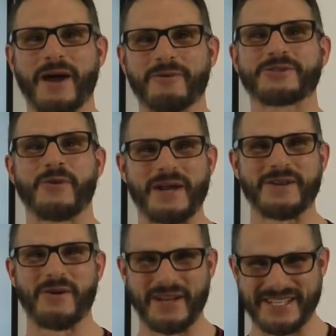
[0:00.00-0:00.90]
that was quite
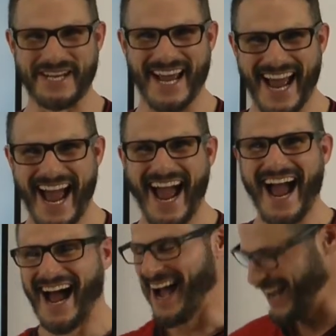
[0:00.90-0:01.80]
noisy.
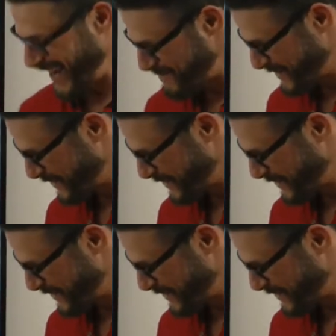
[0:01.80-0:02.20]
I'm